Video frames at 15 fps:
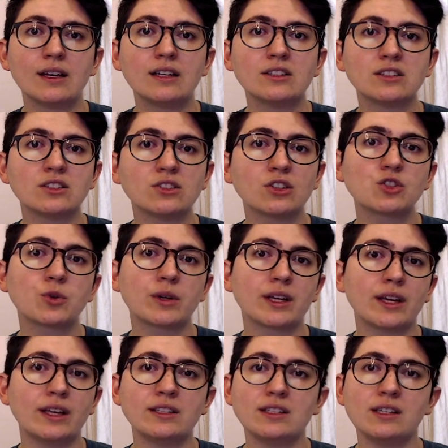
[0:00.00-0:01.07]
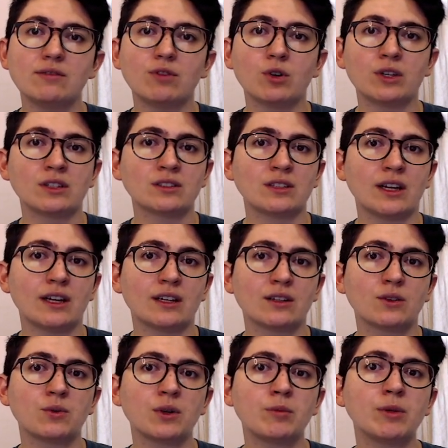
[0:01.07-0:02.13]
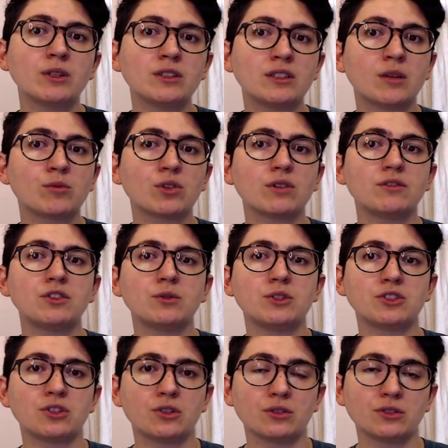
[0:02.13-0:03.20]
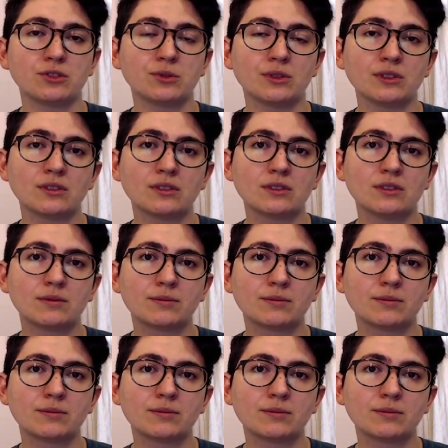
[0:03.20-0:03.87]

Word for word: Since our 2018 voting site, we had built a number of new internal tools.